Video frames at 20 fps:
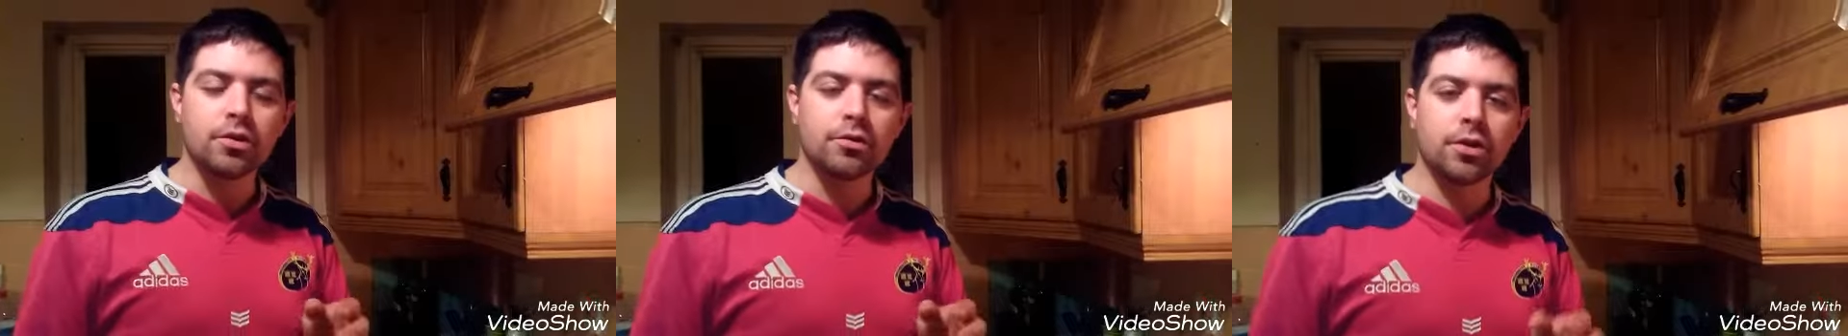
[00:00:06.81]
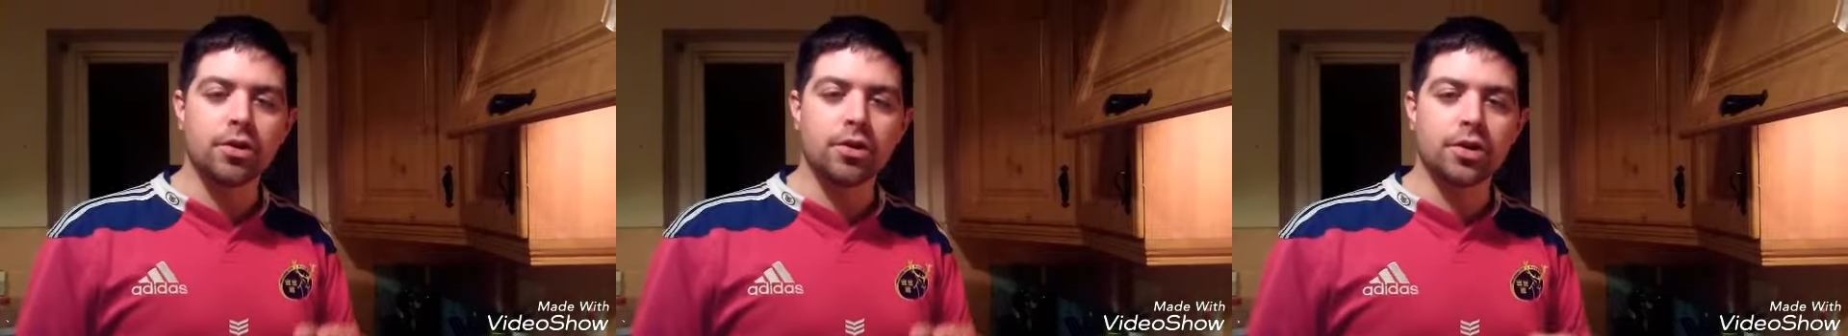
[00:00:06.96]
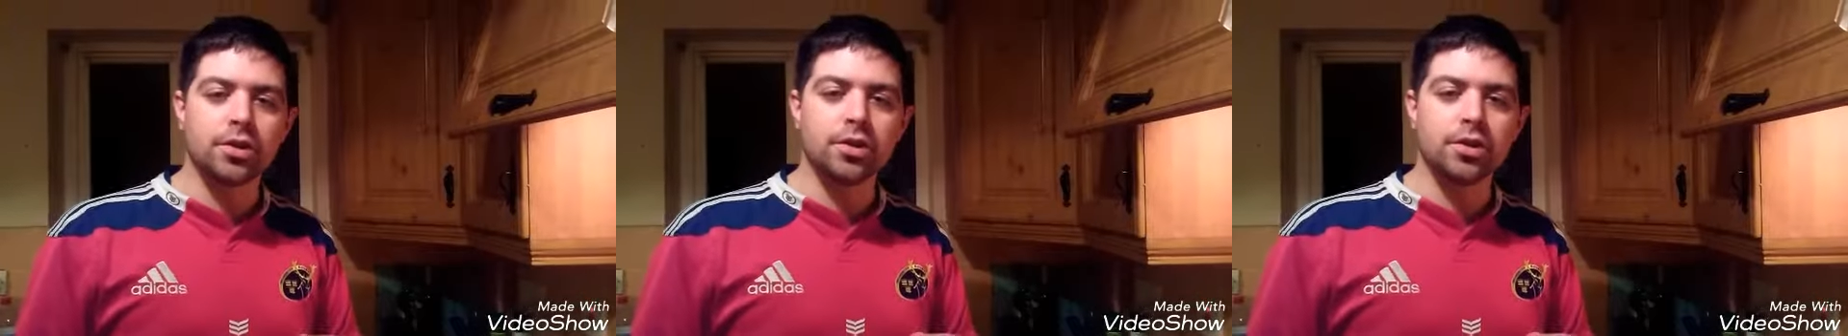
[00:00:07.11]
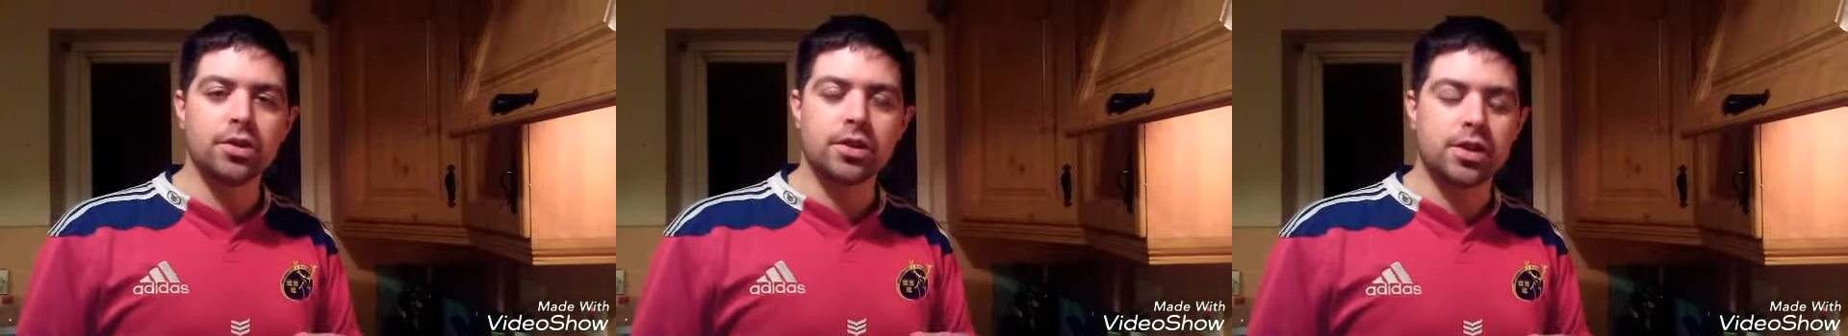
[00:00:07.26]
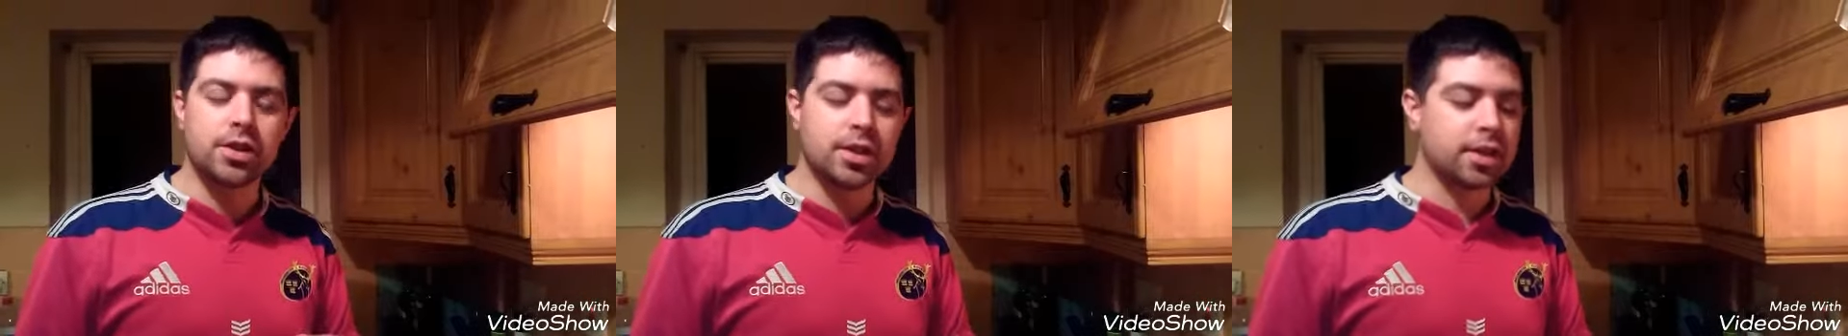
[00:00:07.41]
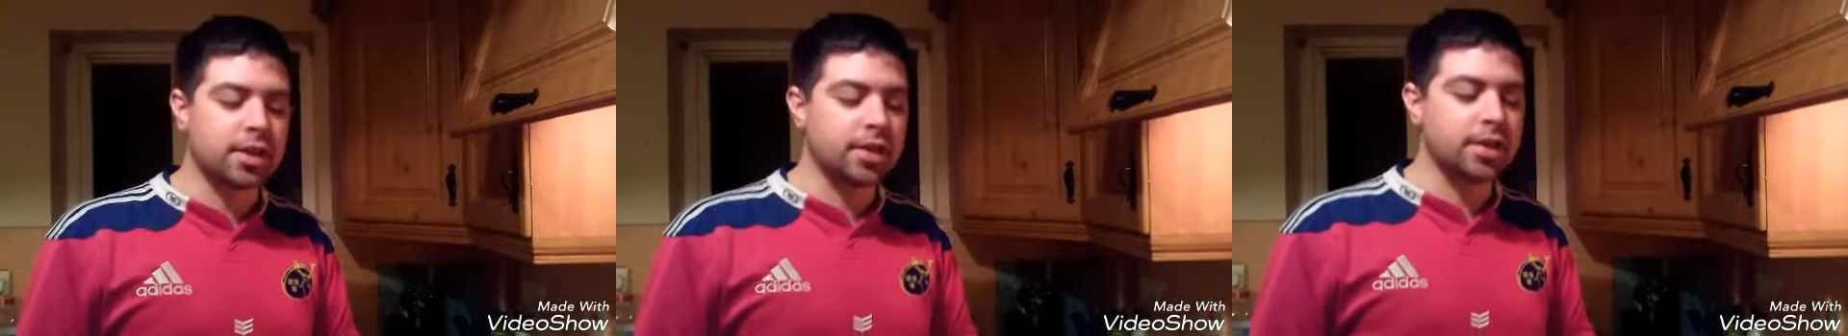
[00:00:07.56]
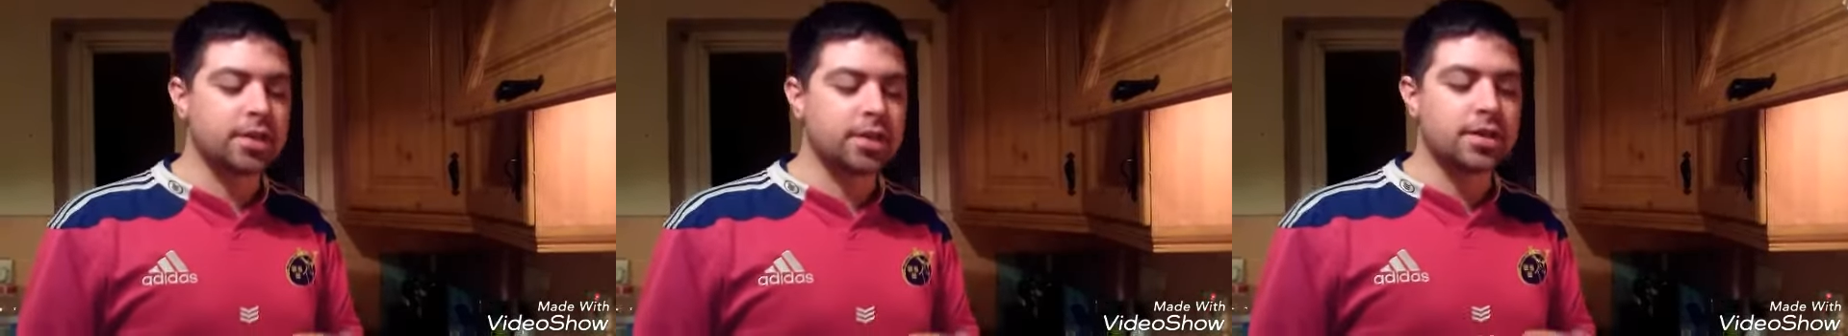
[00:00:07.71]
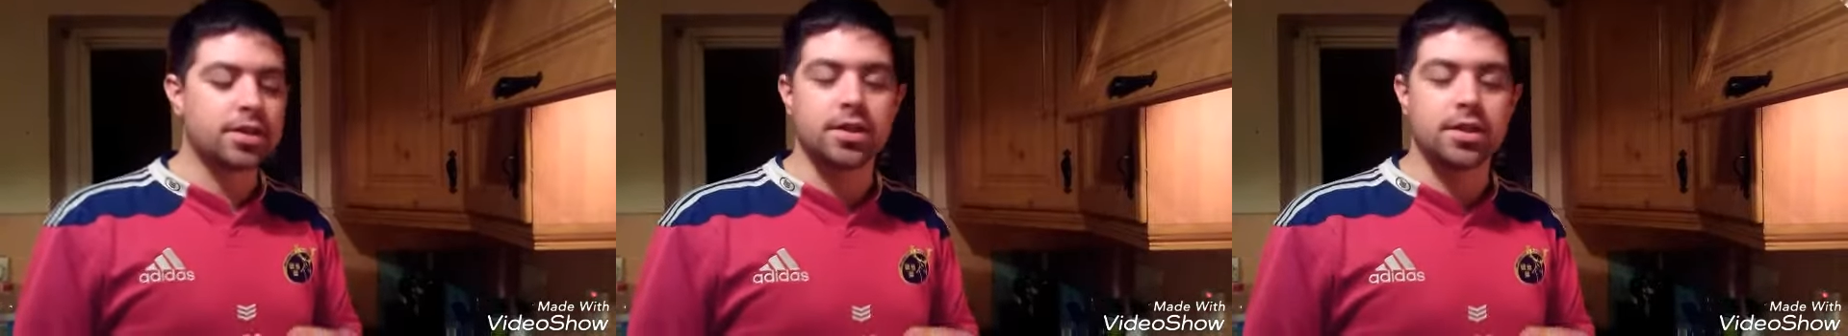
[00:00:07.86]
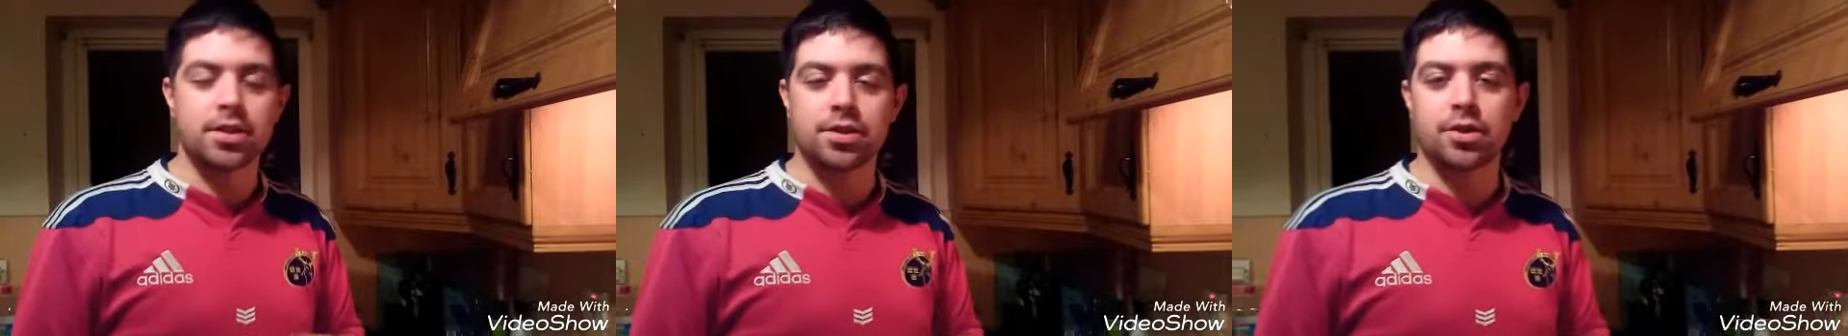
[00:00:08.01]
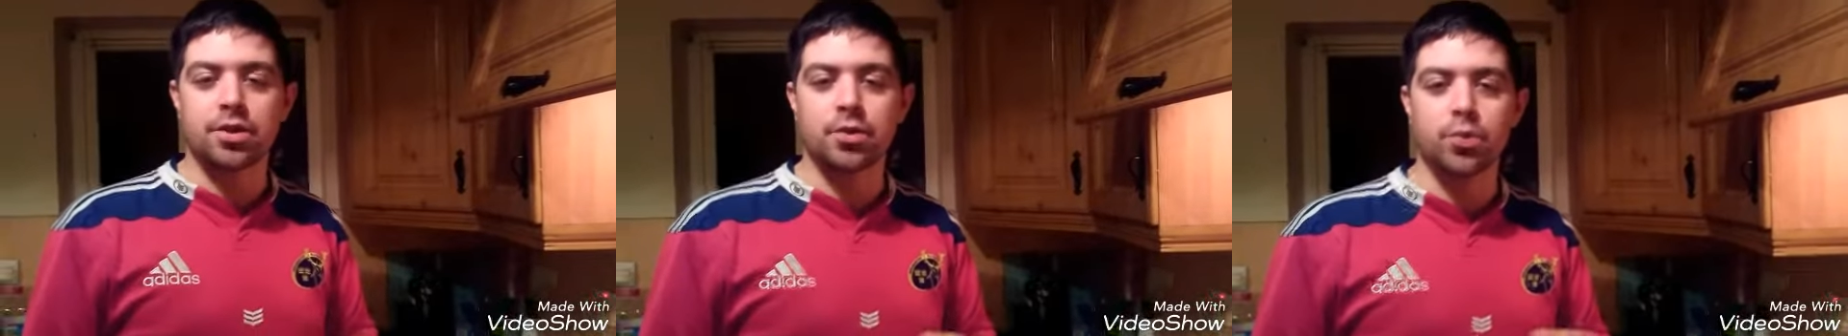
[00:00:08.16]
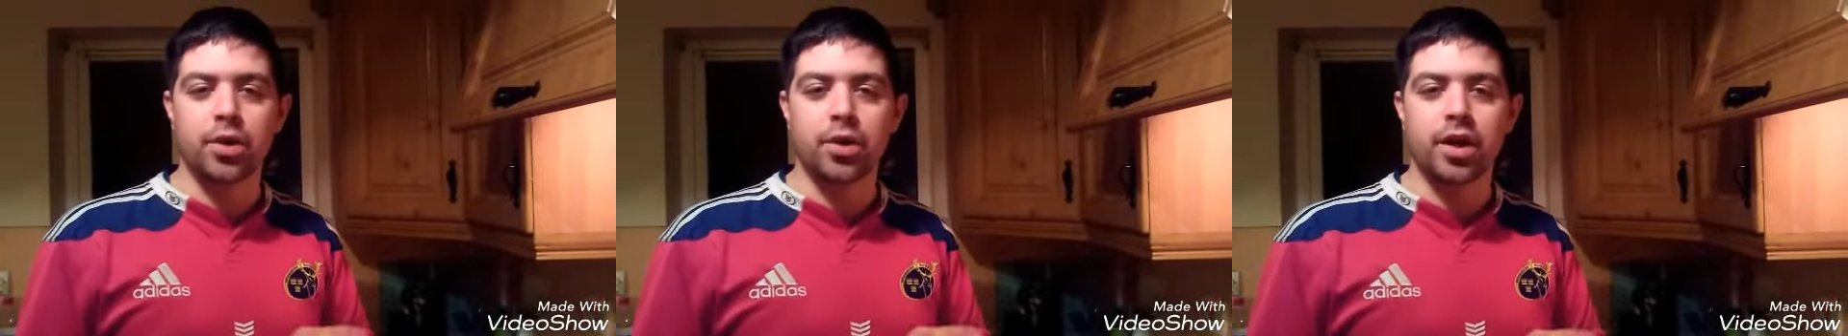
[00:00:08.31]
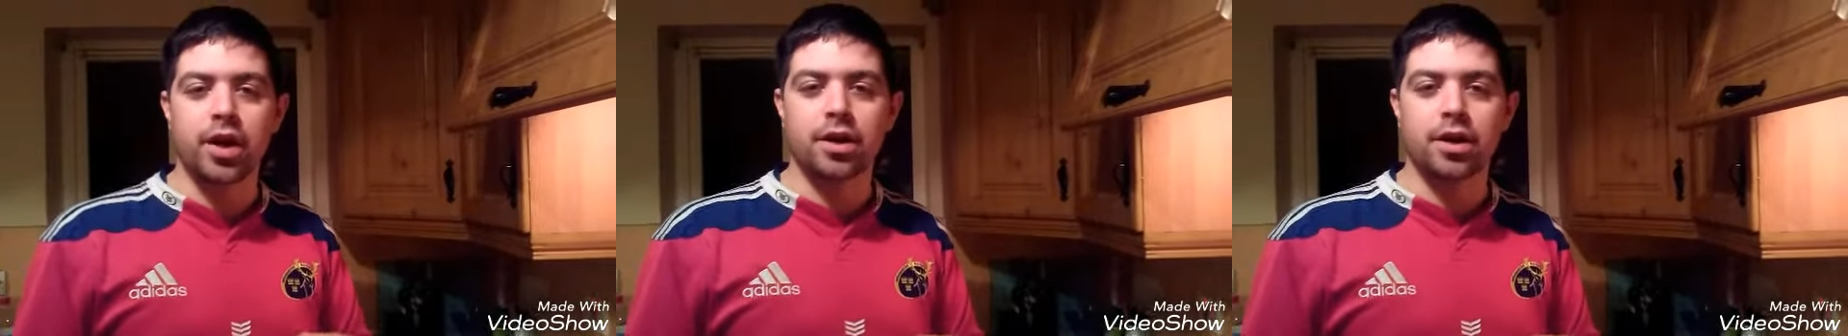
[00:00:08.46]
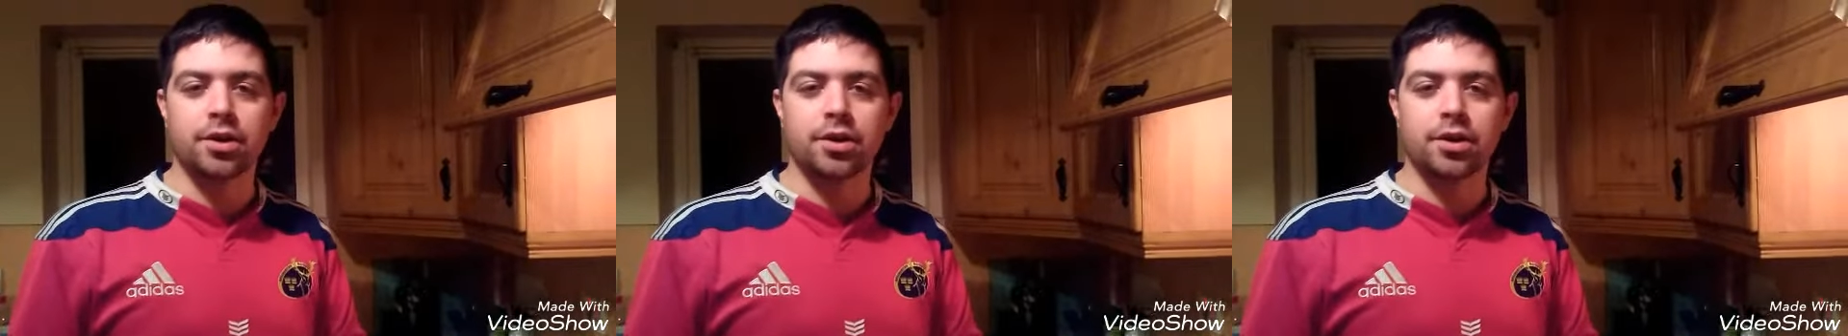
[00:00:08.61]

For tonight's dessert we